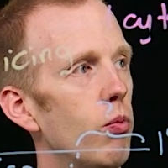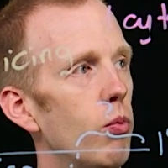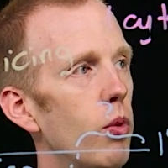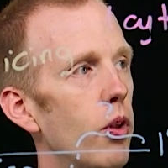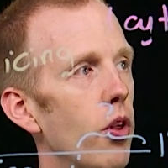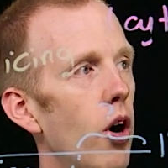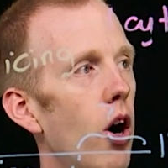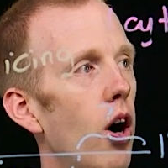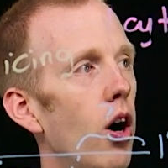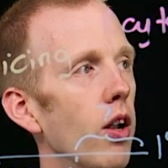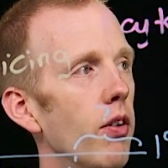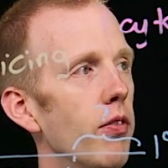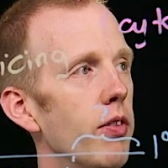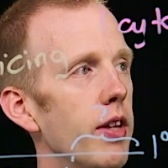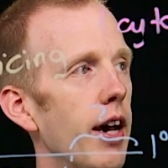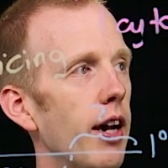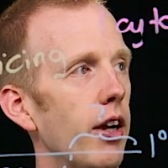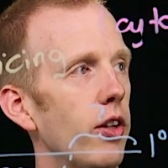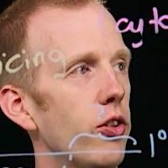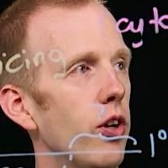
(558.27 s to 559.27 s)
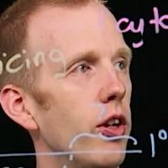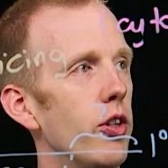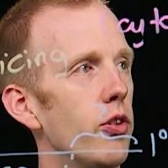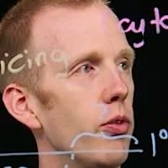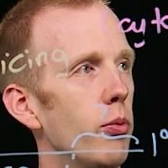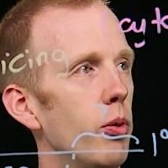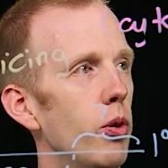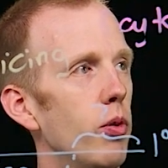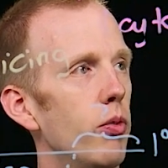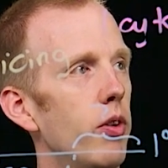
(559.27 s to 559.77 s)
with all of the exons
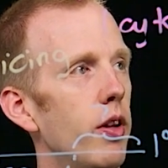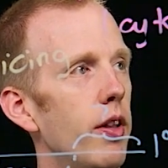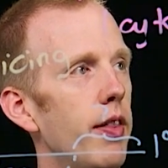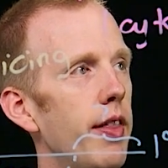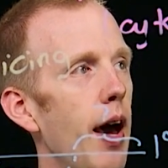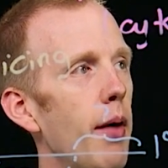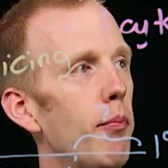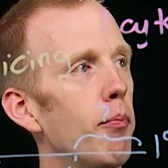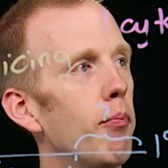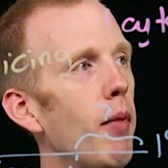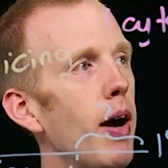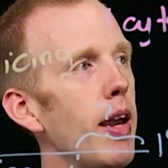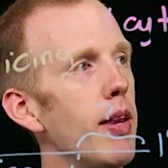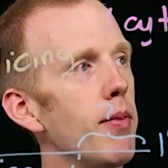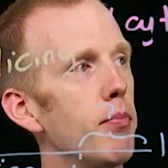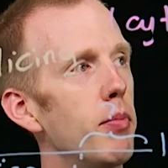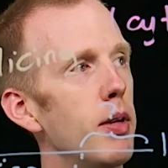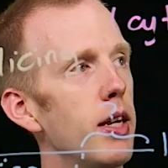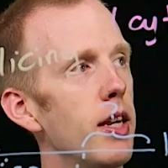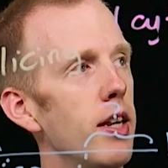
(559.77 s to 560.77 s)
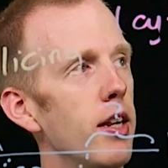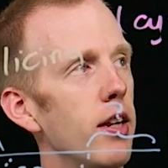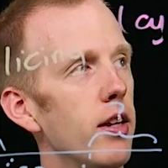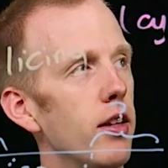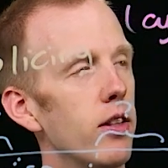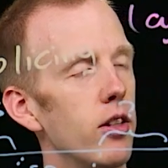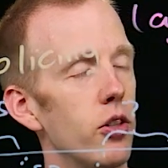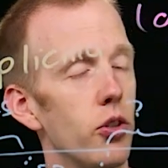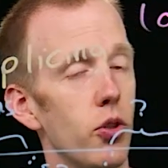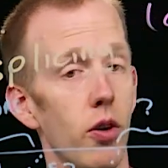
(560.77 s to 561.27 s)
removed. And that might be
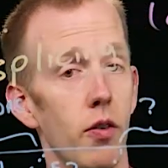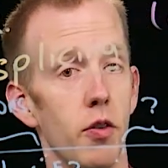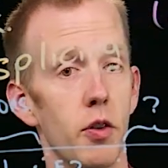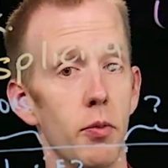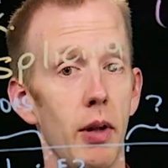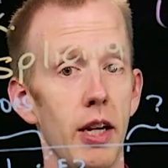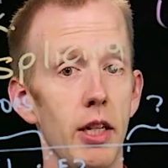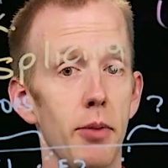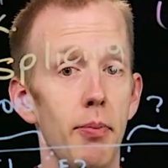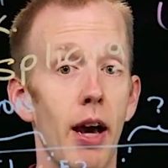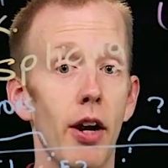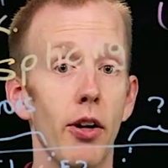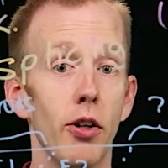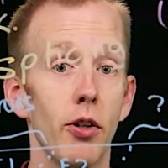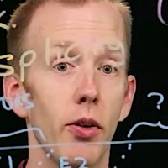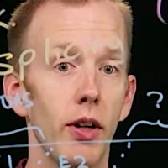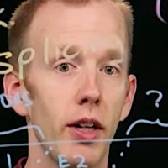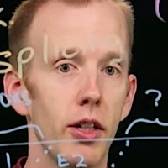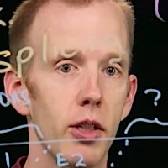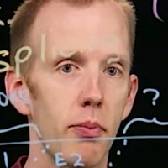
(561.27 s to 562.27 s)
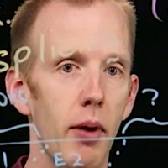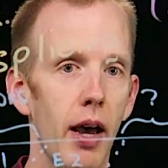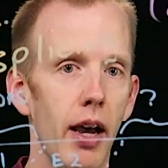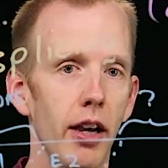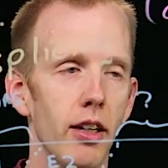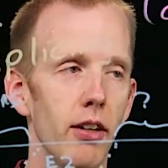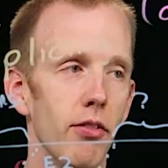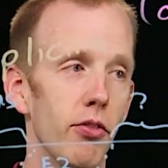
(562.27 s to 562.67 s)
the sort of splice pattern you'd expect.